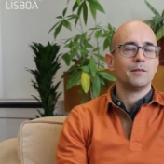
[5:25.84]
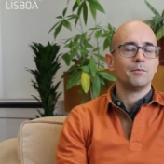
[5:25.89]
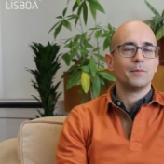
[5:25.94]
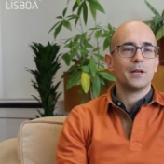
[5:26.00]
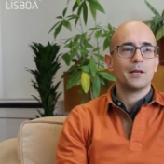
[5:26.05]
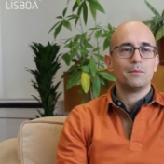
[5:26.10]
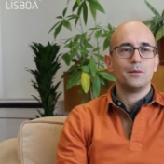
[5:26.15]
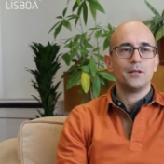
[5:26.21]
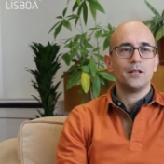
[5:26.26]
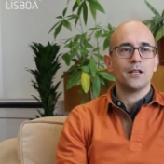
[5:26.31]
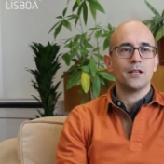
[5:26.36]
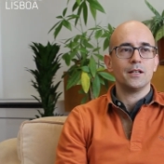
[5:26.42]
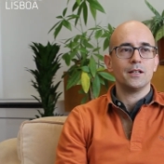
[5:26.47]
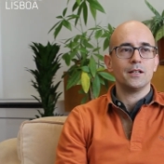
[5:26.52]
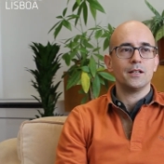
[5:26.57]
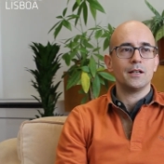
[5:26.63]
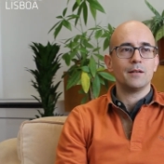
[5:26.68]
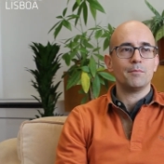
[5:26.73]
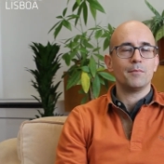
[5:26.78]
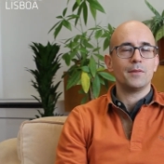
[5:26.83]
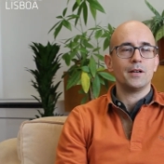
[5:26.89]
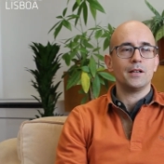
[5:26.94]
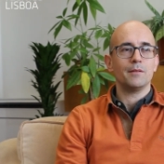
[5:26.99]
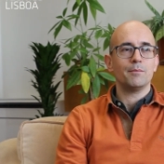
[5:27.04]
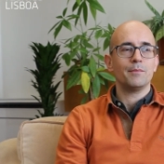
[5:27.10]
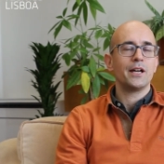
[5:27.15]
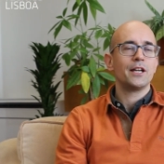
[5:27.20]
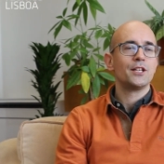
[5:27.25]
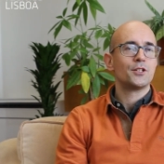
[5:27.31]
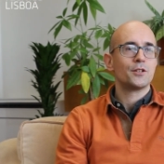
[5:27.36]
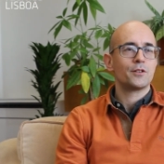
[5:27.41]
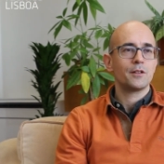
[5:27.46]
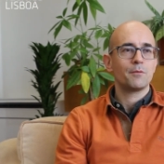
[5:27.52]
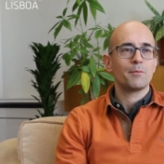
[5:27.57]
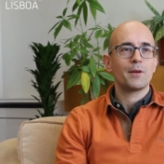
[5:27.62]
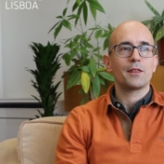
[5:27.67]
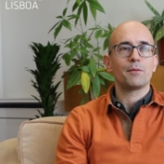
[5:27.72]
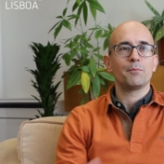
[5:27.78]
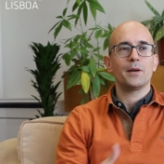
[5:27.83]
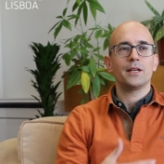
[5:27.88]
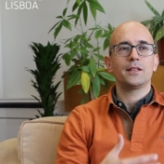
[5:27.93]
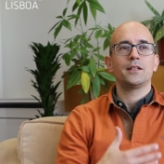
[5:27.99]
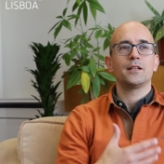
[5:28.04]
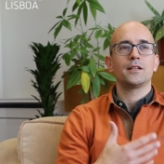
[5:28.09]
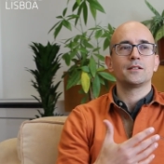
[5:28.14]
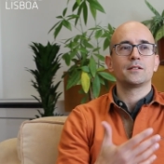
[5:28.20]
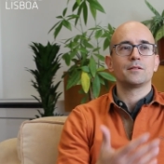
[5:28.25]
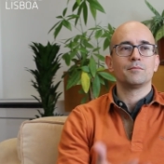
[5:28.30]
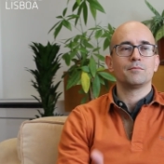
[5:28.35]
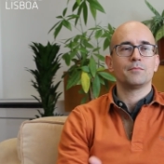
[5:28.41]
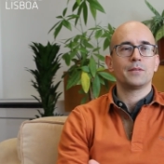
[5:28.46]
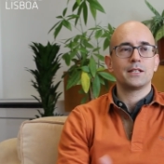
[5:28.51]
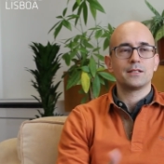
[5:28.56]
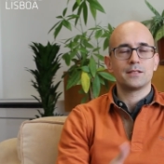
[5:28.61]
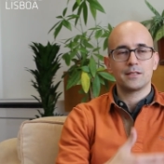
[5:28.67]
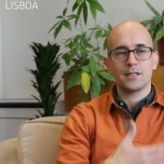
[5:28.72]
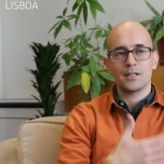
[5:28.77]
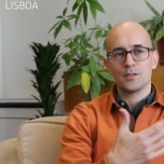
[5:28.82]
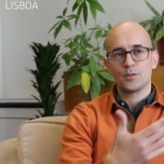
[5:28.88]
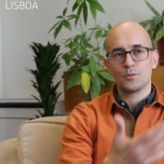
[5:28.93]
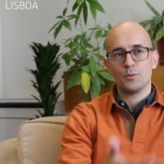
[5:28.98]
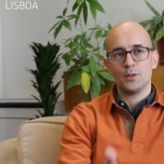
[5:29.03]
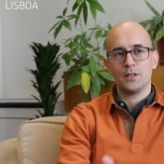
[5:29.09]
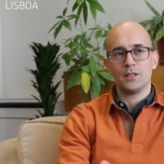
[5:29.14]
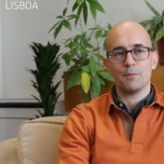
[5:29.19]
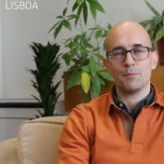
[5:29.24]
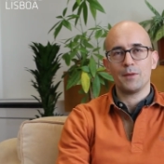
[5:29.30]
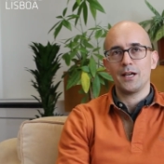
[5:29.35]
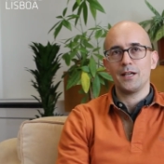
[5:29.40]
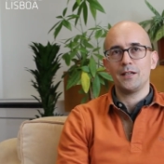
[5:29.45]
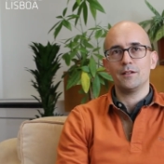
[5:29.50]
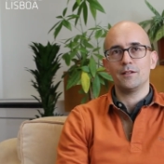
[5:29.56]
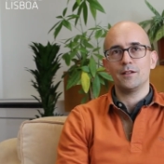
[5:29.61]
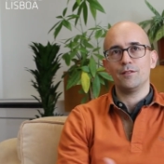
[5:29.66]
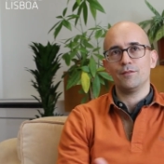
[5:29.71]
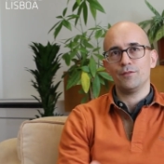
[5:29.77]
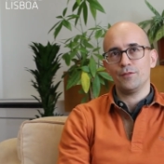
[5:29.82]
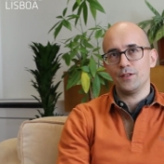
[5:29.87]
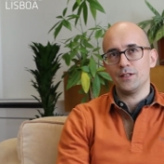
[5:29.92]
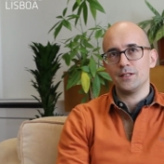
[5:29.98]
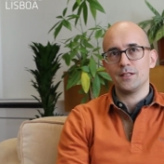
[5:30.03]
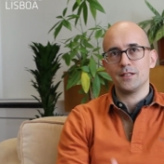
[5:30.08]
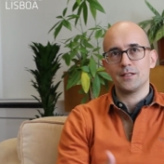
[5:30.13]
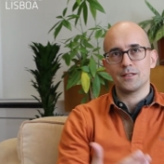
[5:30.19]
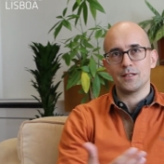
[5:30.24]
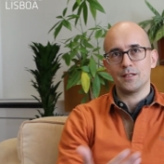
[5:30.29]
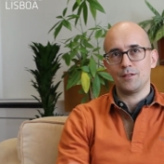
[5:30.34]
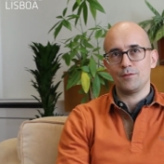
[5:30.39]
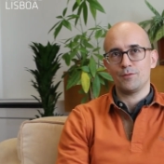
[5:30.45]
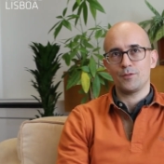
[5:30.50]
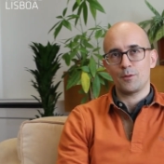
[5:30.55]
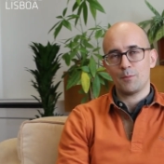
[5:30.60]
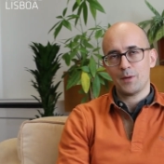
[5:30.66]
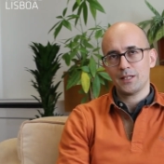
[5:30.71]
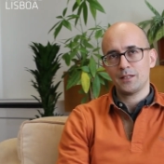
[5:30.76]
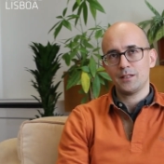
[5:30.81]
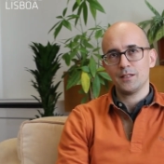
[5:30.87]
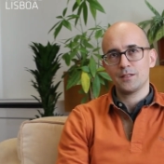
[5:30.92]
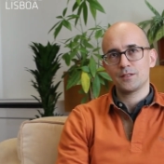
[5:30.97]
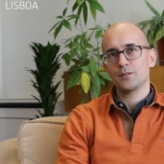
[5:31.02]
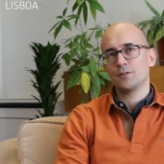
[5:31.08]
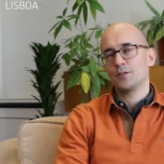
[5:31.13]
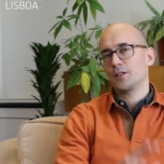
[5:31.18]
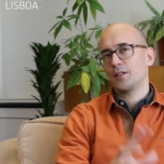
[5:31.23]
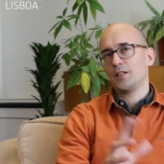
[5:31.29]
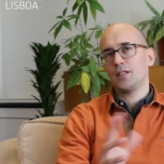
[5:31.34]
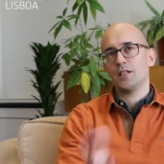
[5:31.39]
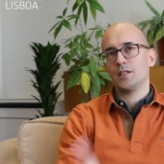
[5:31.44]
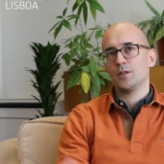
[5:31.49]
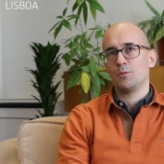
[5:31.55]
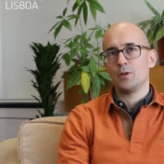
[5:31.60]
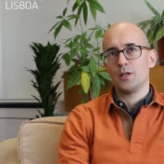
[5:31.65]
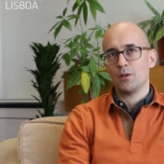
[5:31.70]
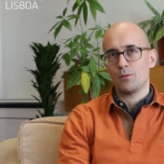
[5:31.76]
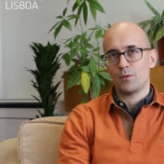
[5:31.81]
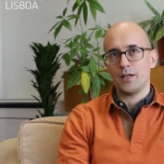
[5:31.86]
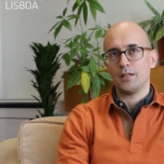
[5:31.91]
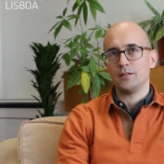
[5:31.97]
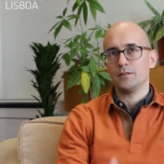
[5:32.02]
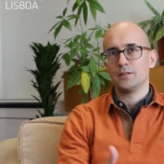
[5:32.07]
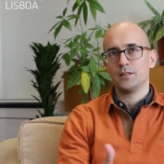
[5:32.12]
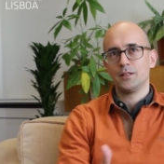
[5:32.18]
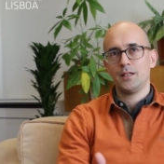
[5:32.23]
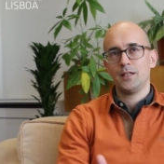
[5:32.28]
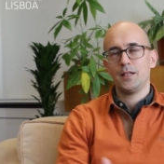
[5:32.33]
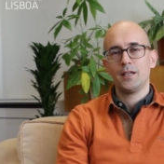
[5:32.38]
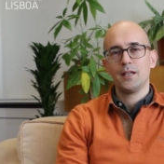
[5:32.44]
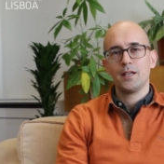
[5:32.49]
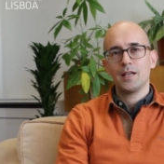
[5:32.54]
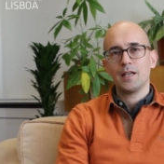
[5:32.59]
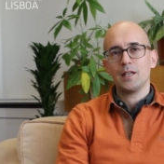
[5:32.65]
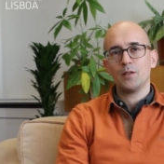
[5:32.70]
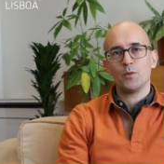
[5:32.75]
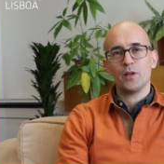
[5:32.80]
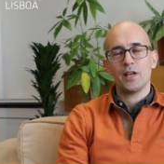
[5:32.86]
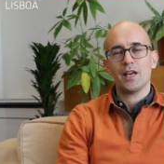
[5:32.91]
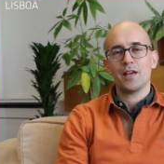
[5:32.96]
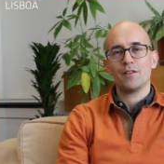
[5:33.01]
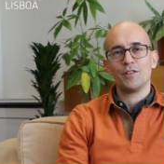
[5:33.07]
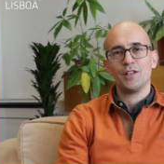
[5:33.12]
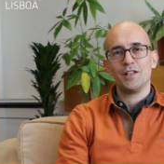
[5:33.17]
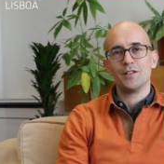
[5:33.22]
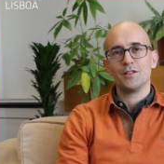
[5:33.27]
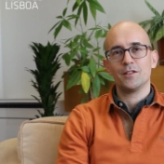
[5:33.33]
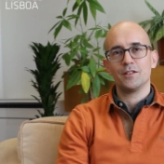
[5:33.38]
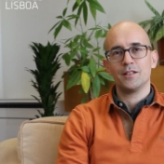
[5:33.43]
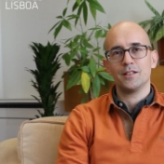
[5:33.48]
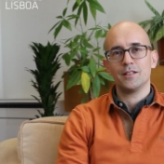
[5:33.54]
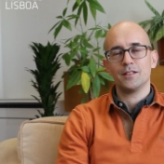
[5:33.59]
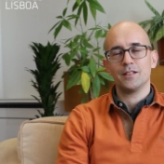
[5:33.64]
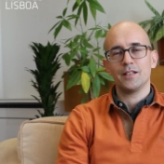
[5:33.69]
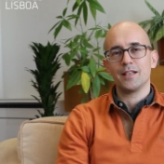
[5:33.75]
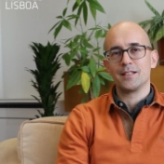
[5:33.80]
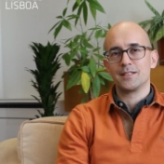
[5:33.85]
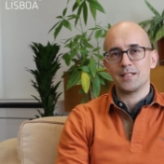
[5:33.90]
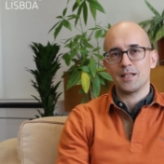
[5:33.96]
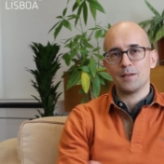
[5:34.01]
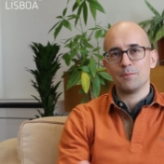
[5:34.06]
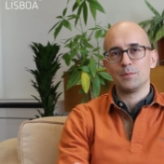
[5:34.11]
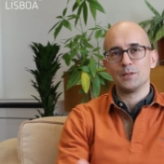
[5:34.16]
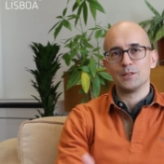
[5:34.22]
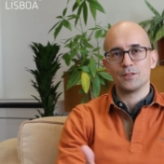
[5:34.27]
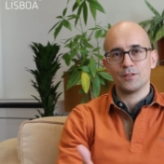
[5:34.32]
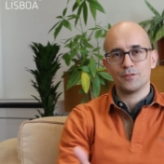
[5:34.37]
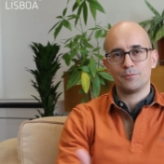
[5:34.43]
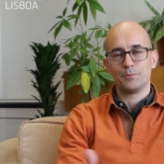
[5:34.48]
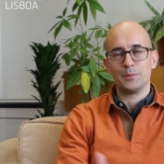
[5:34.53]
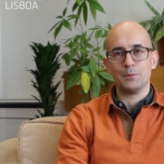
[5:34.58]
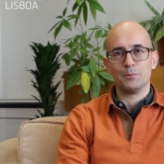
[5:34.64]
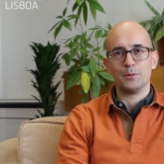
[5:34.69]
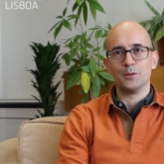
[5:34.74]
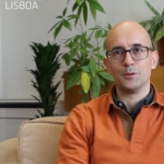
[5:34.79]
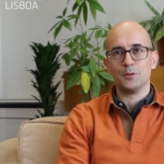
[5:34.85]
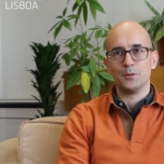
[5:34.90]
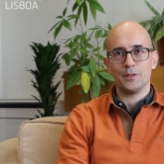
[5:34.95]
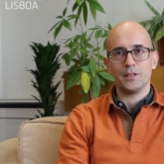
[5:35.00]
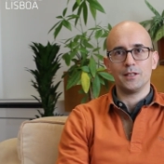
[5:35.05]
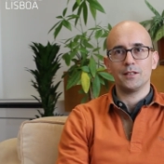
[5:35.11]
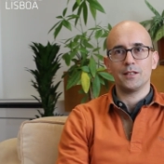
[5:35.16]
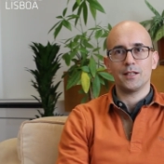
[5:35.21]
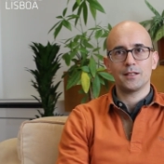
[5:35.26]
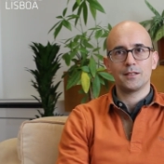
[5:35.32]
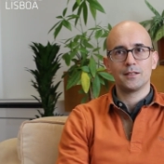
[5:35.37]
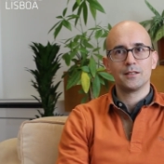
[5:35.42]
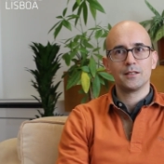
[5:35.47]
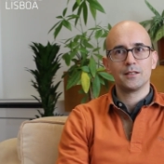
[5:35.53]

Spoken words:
maybe a major in mathematics makes sense with a minor in physics and informatics, or the other way around. And we have here examples of people doing that.